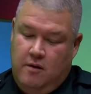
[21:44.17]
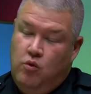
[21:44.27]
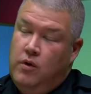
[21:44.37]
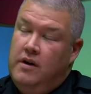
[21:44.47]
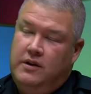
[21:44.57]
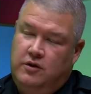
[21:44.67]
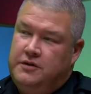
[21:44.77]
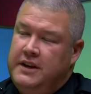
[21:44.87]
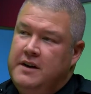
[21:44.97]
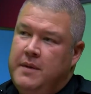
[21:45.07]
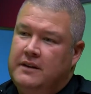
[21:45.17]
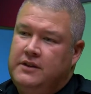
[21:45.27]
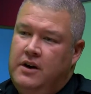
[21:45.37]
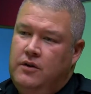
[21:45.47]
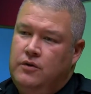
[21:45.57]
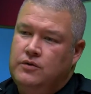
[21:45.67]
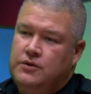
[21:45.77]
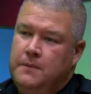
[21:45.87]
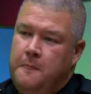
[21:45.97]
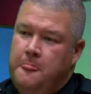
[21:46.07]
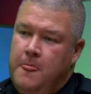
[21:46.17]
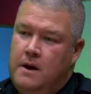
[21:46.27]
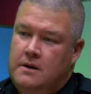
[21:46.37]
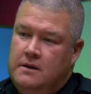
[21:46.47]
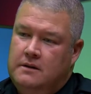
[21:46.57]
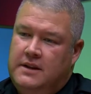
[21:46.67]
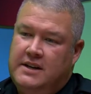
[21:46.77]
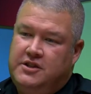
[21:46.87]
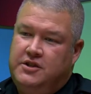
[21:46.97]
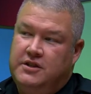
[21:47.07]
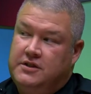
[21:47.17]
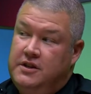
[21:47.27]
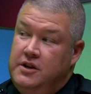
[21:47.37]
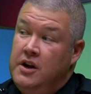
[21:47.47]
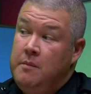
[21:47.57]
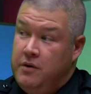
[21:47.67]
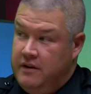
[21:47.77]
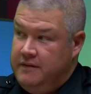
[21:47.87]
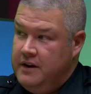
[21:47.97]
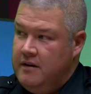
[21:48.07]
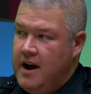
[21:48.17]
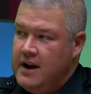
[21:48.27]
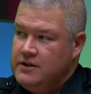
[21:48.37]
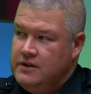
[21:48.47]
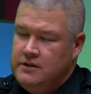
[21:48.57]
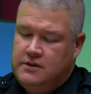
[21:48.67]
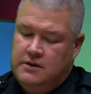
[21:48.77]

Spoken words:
Yeah, well, and you think about those, that's just the number of interactions.